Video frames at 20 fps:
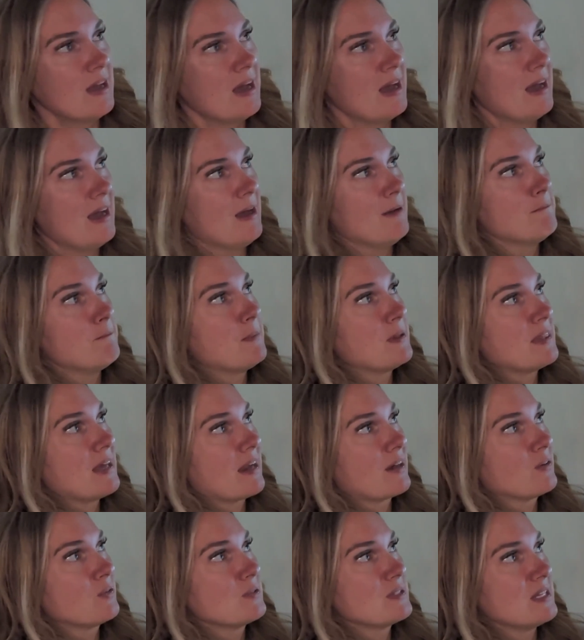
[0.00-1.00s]
But
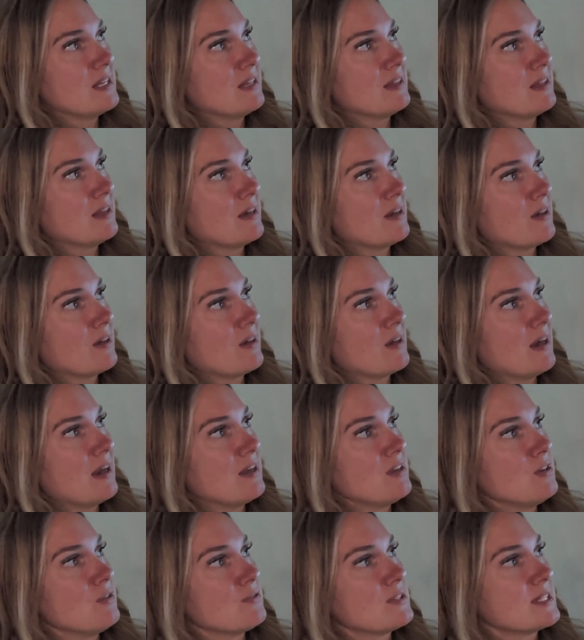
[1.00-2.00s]
that goes in there,
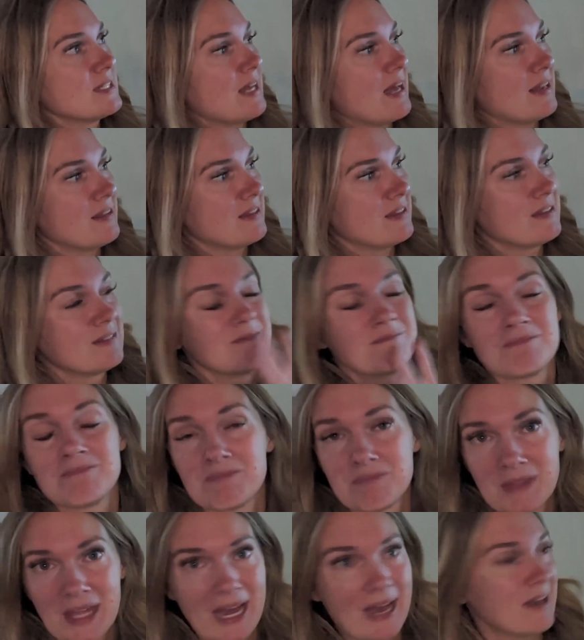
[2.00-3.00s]
and you've set
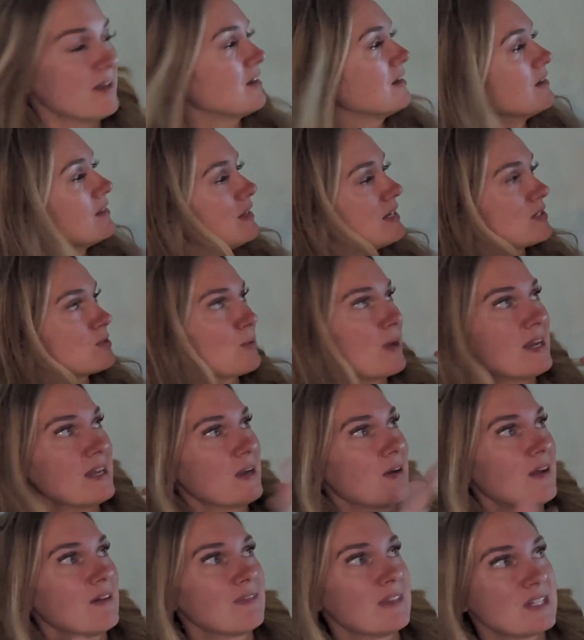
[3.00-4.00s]
that. This right
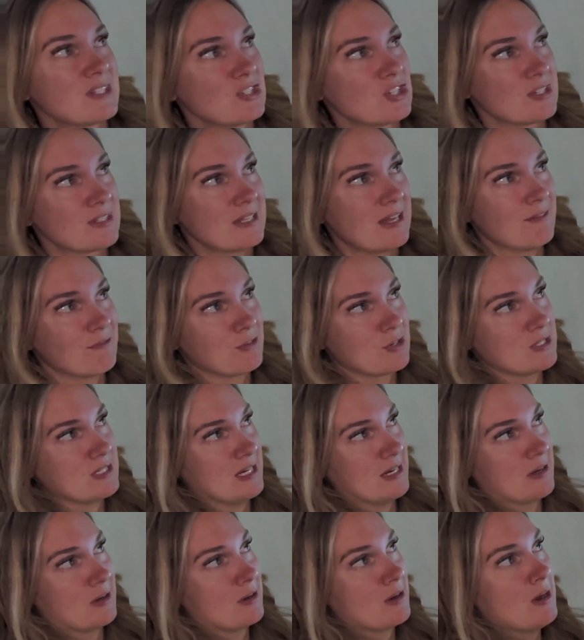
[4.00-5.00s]
now, I have this just set for
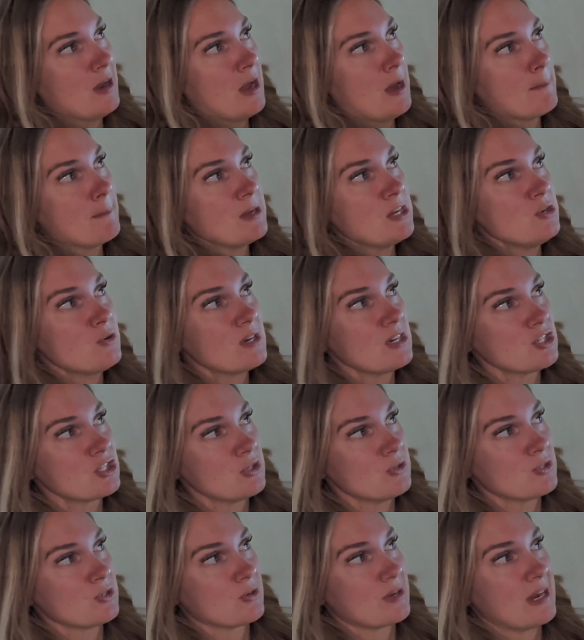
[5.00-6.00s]
dinner, but you can
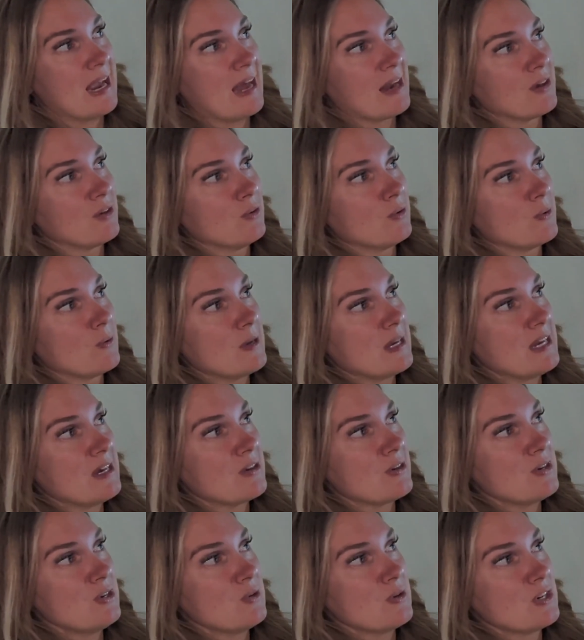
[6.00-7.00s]
choose your category
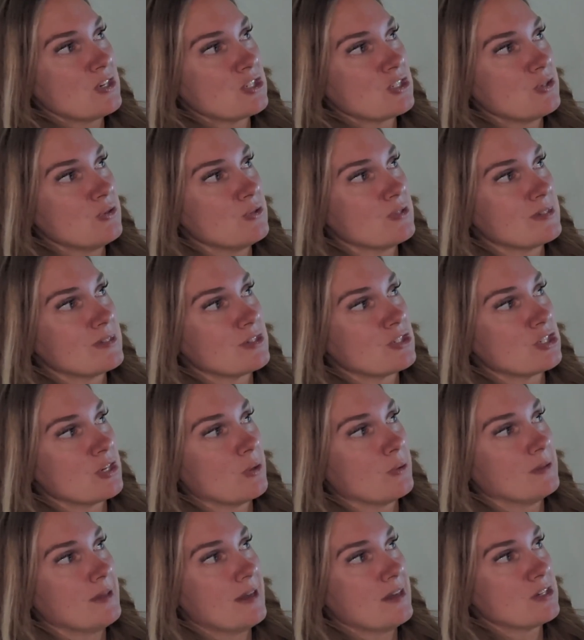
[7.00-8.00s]
here. You can choose
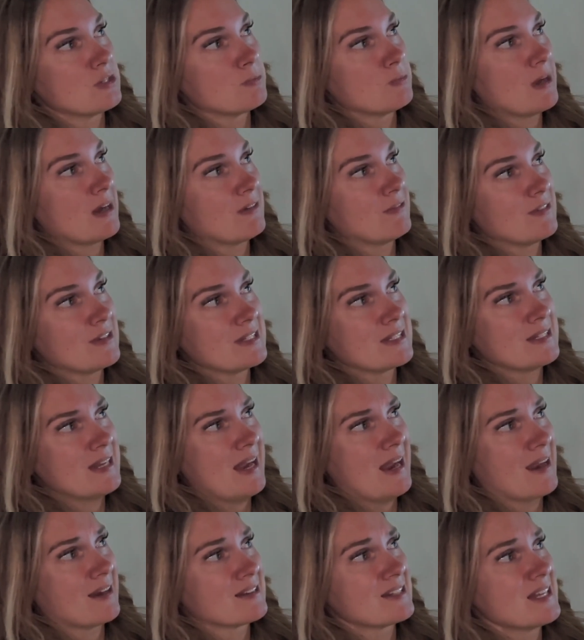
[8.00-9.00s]
show lunch, breakfast,
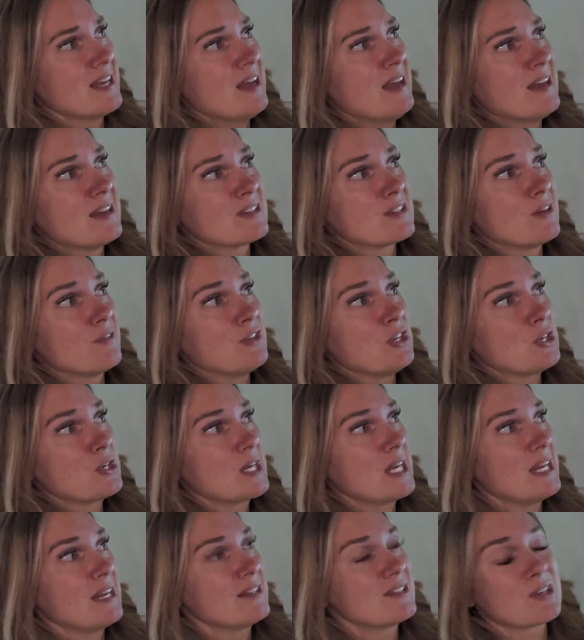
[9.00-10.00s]
snacks. So if your
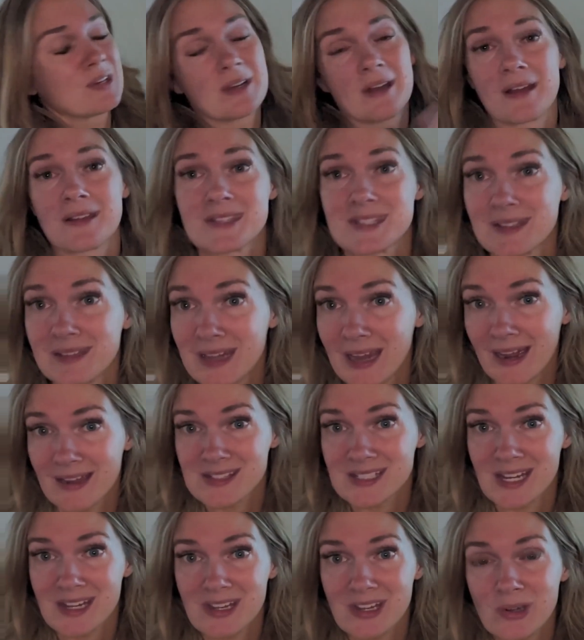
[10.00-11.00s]
kids are constantly
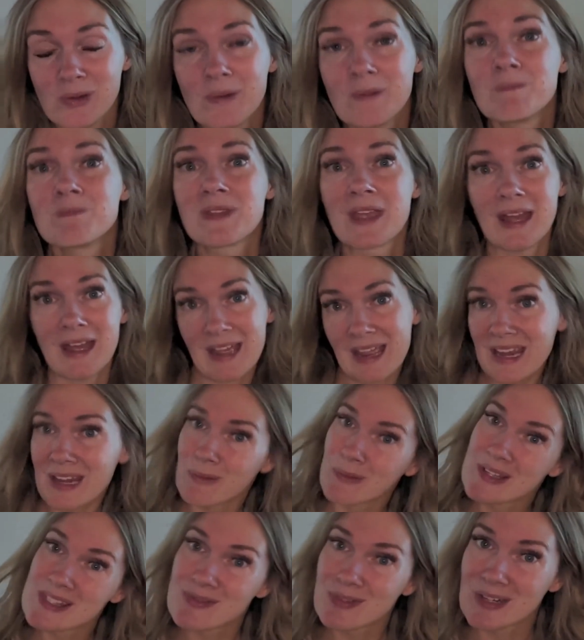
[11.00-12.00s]
asking you, hey,
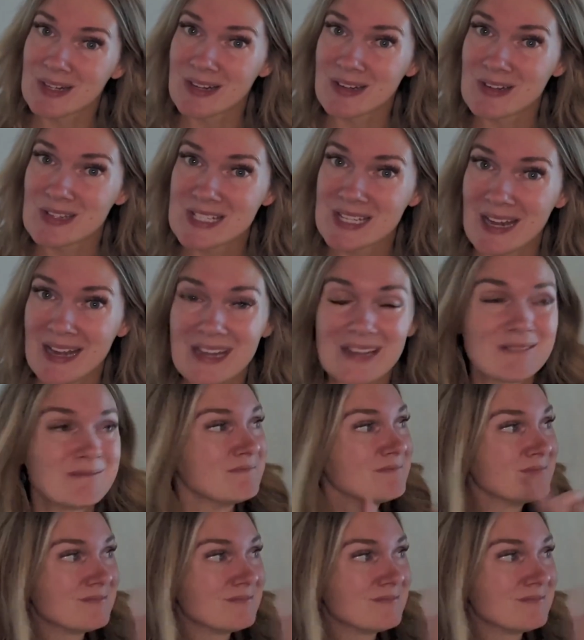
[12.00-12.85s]
what's for dinner tonight?